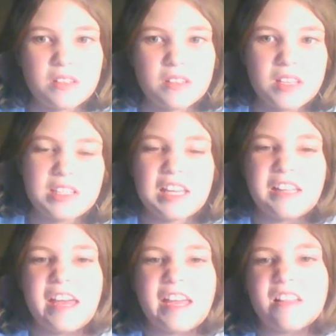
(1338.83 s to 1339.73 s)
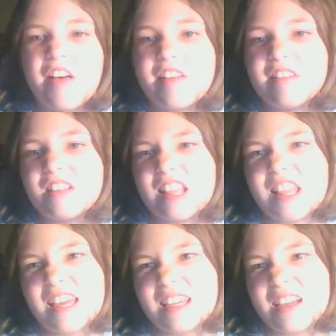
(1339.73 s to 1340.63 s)
they say like a lot,
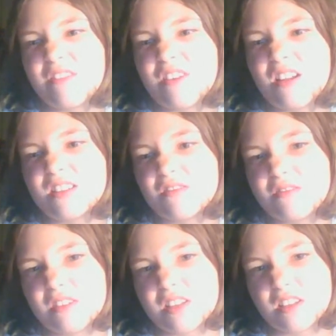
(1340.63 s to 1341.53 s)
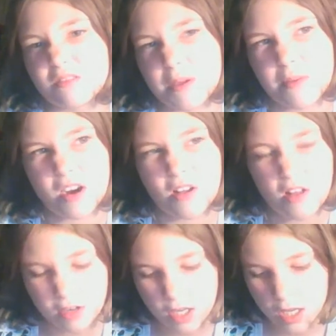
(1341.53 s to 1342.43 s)
like I forgot what those people are called.